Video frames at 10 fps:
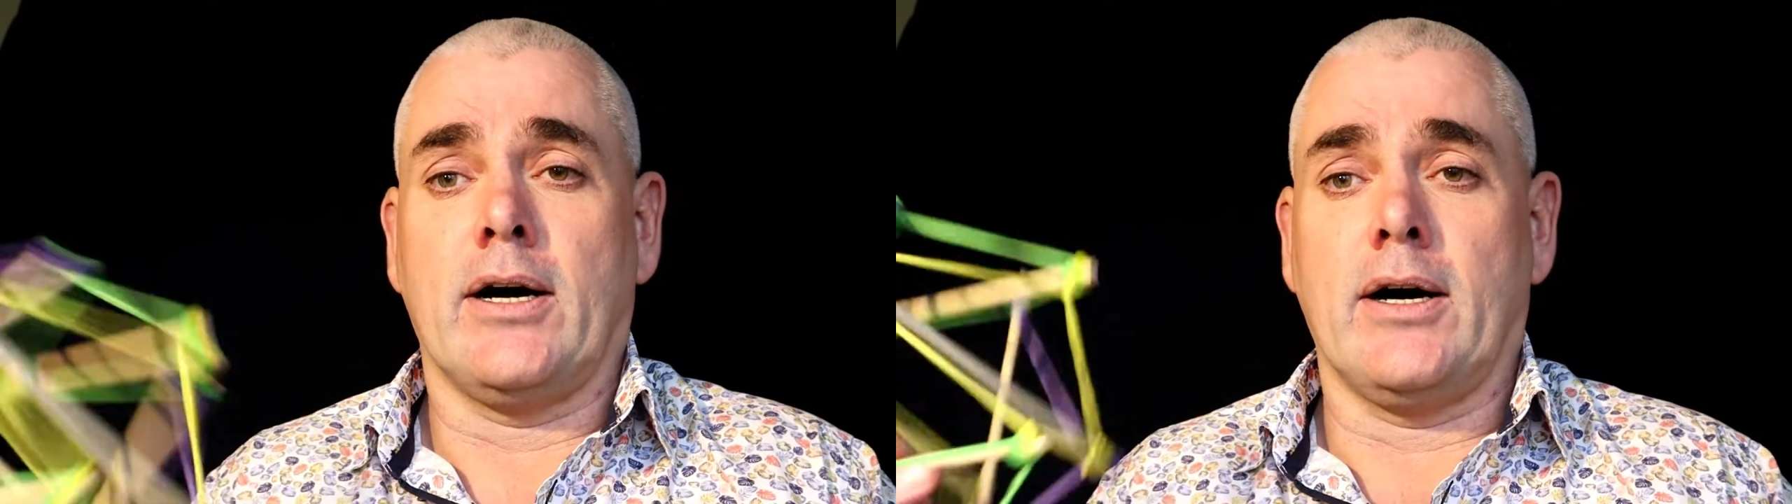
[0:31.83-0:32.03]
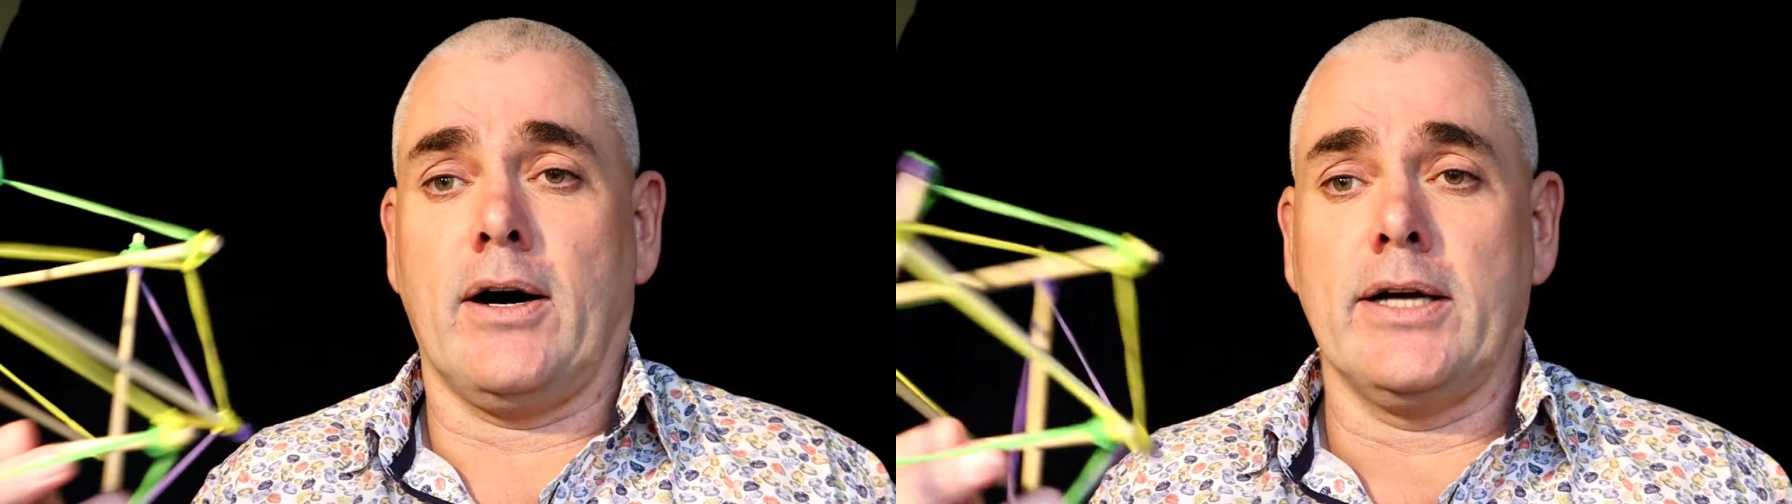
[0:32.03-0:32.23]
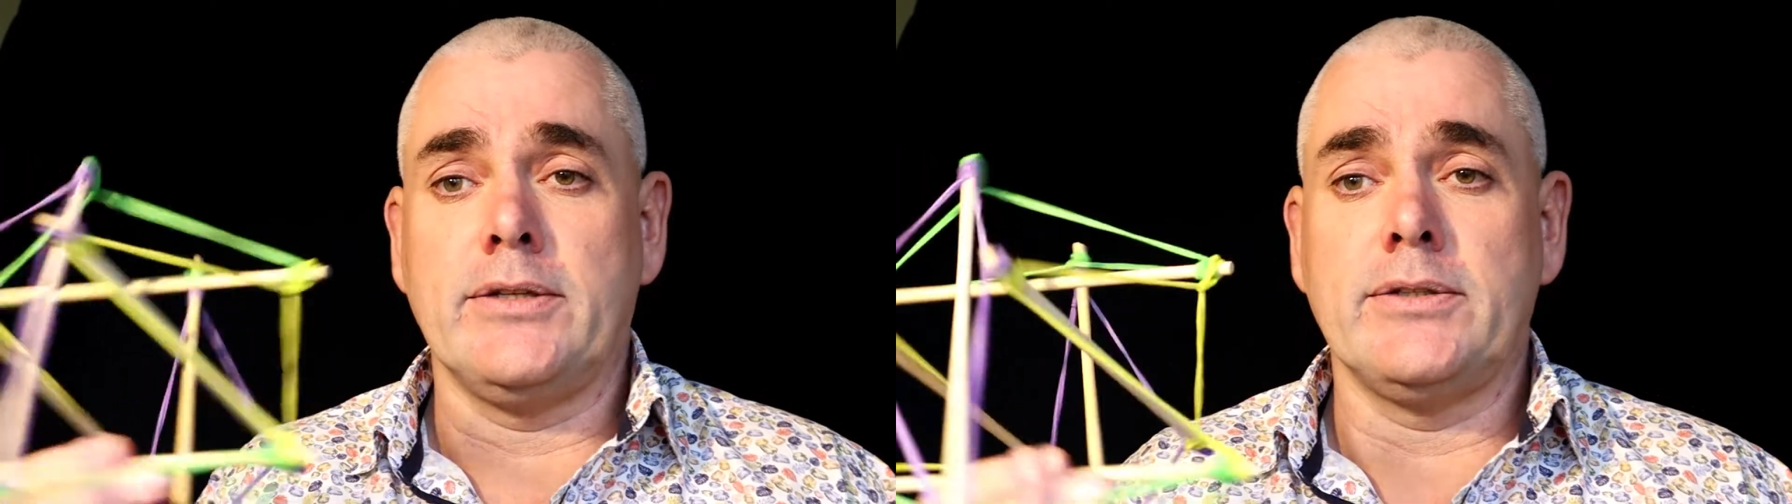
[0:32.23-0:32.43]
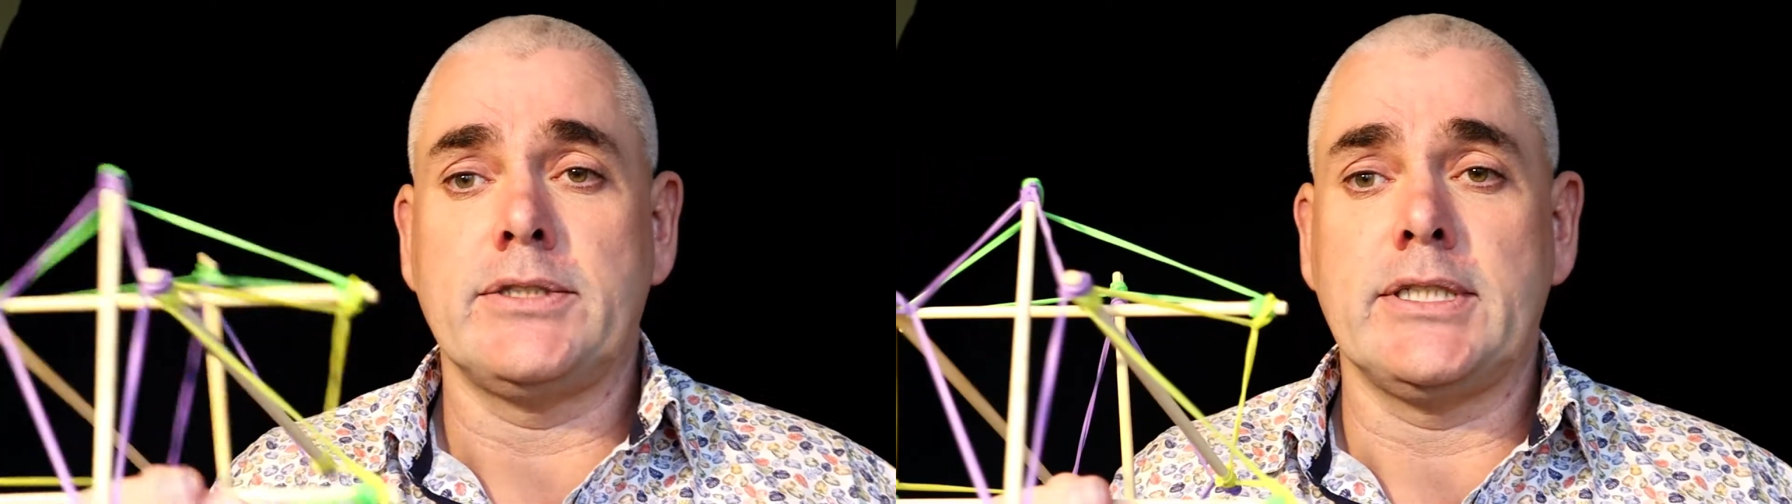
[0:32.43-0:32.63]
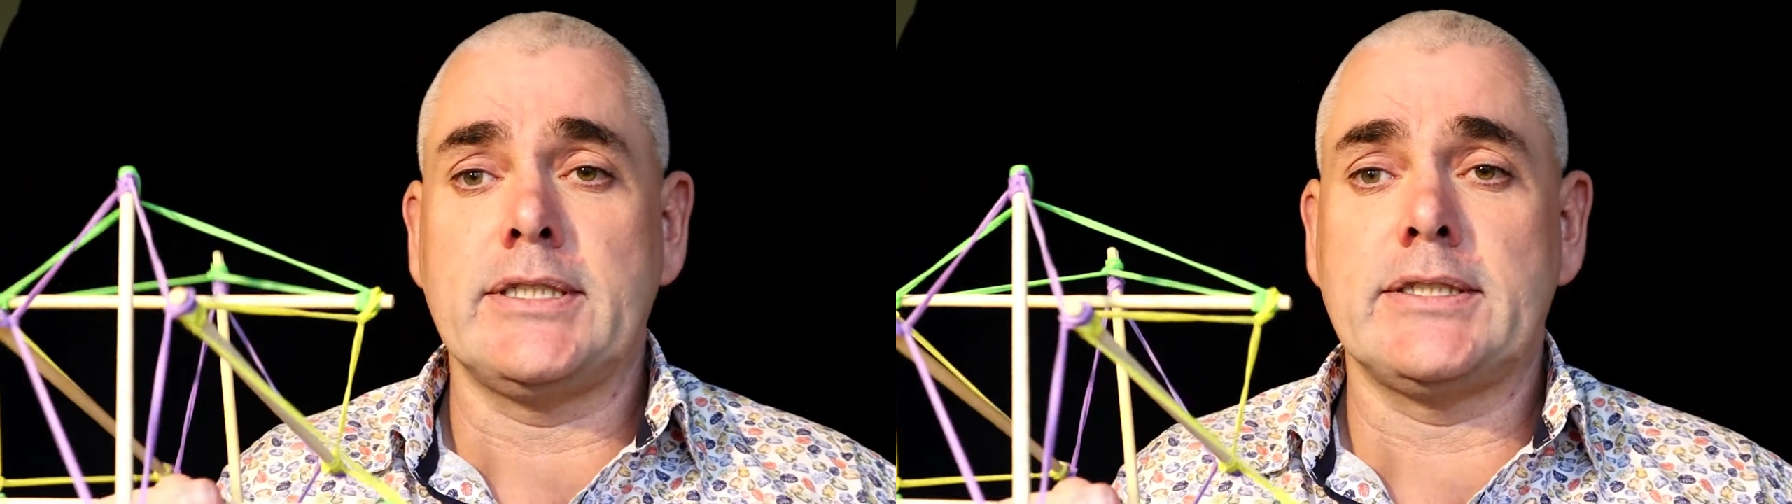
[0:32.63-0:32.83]
I use
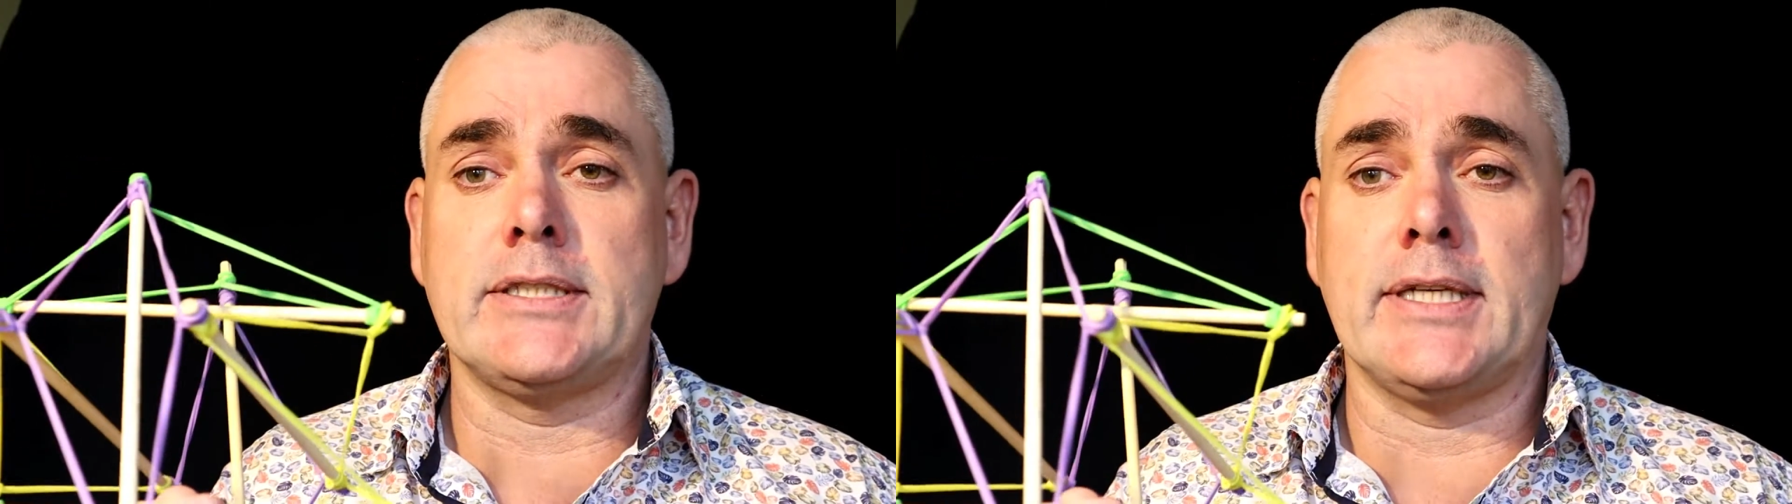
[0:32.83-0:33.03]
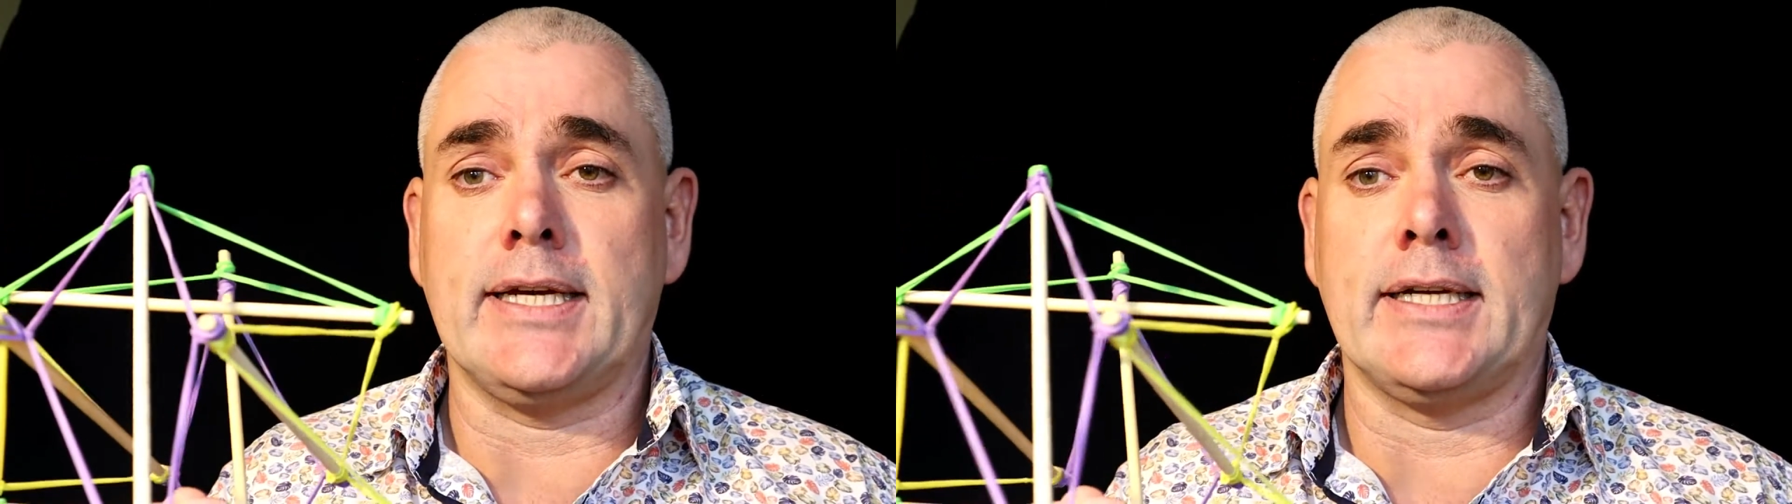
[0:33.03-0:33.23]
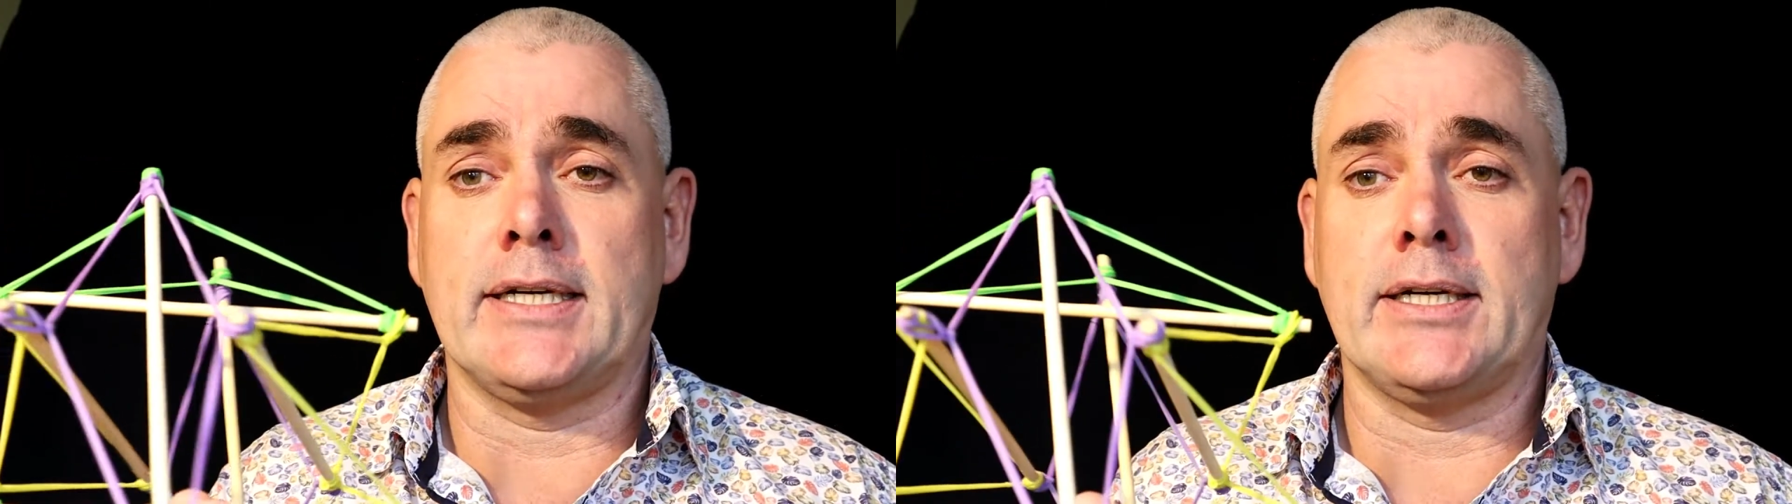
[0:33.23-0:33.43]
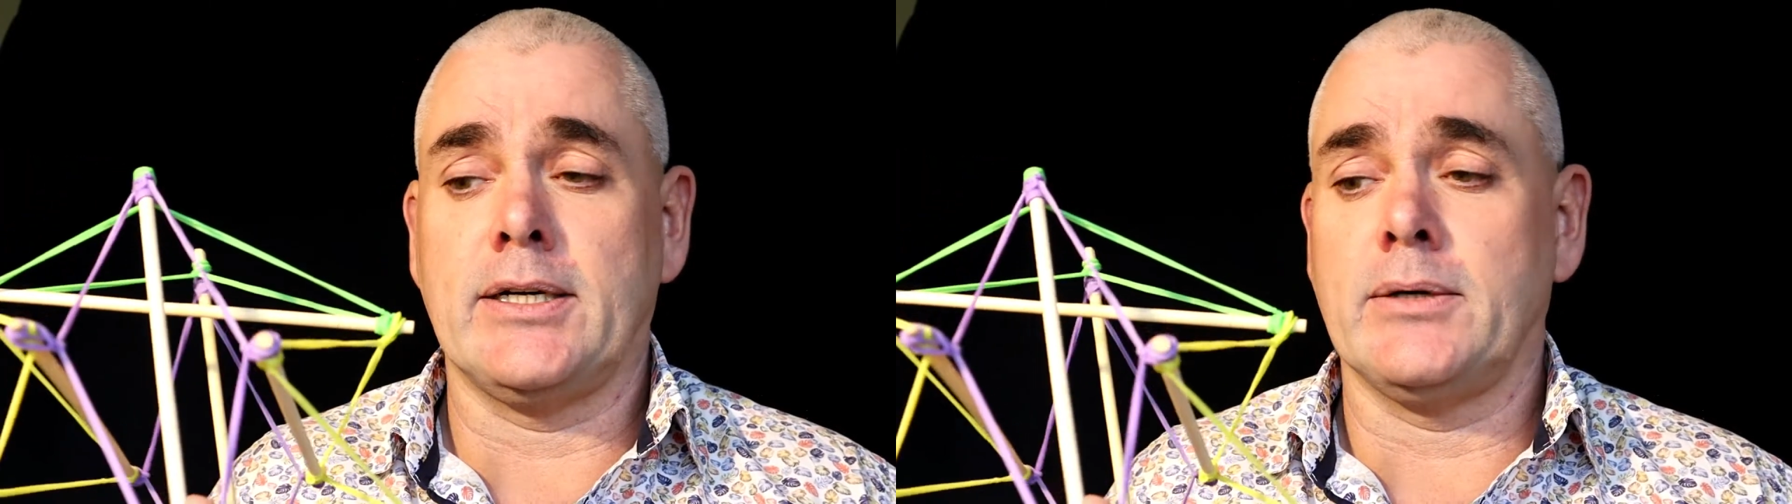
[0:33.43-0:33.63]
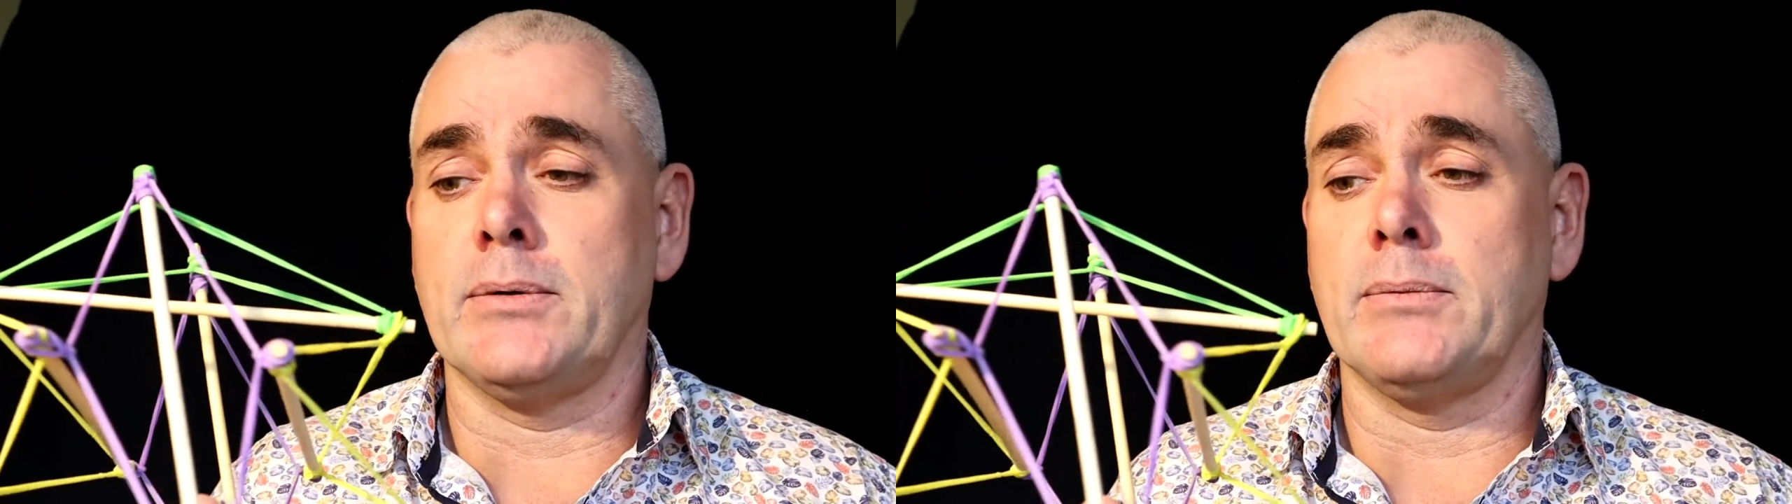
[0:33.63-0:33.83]
this
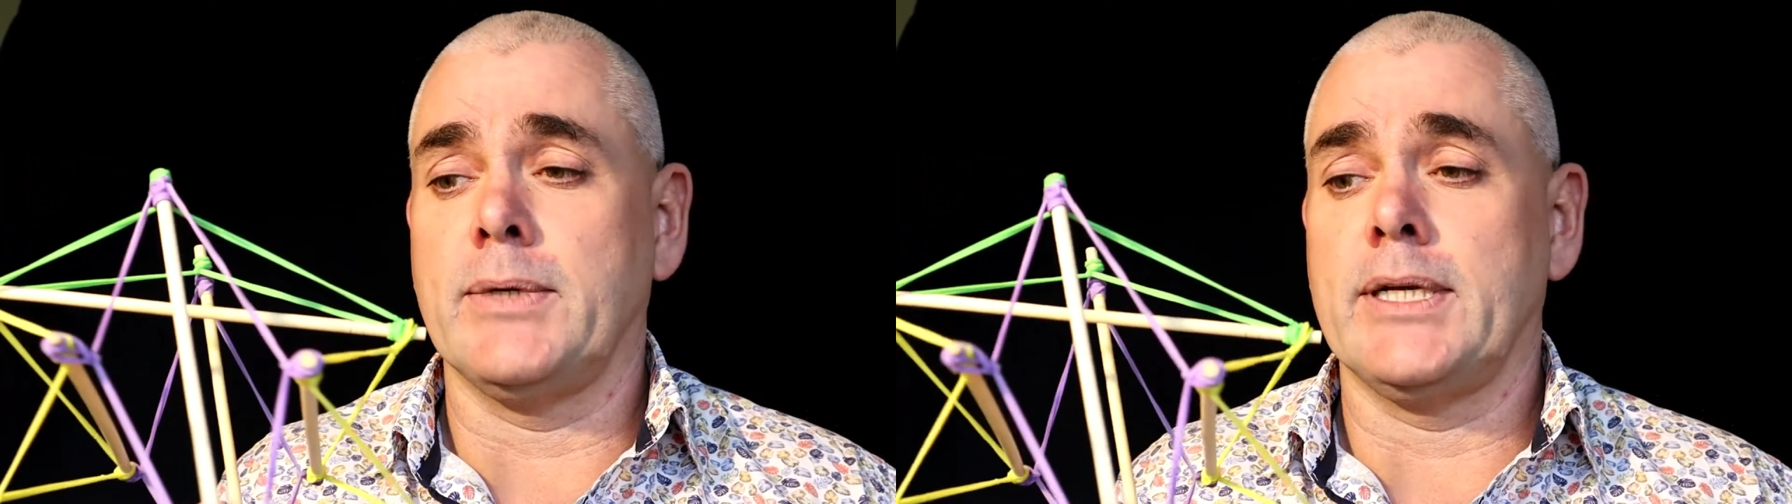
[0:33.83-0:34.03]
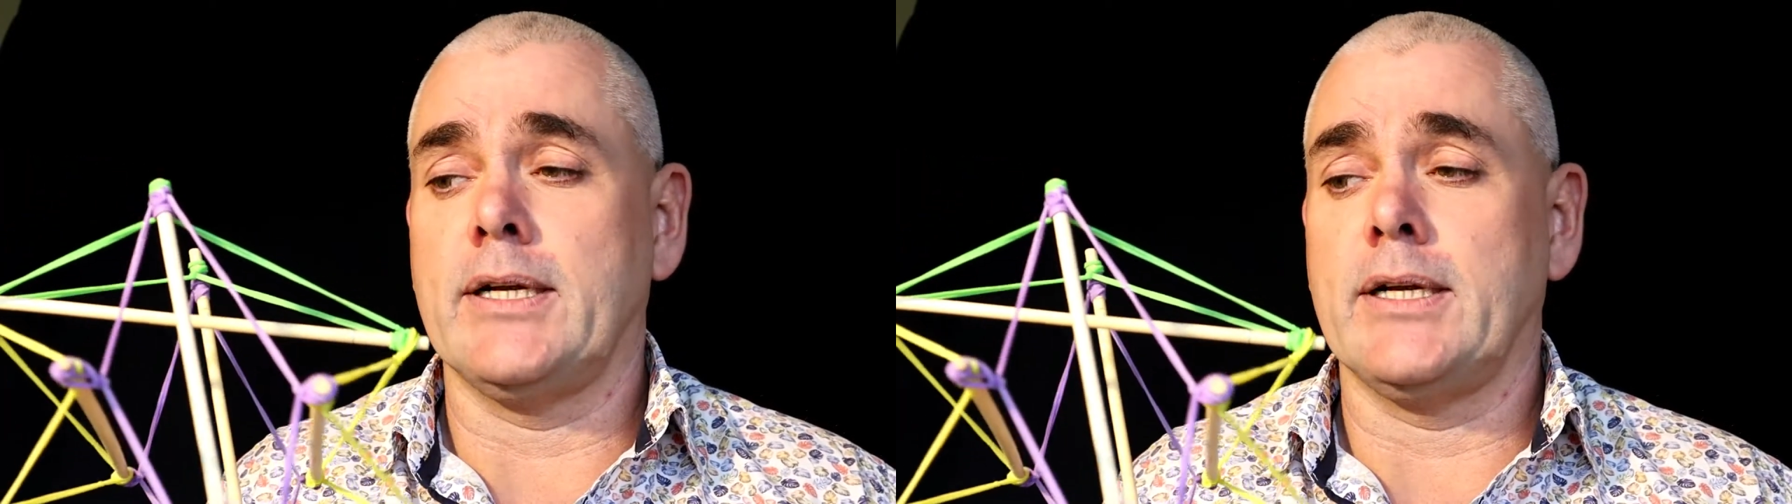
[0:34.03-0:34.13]
when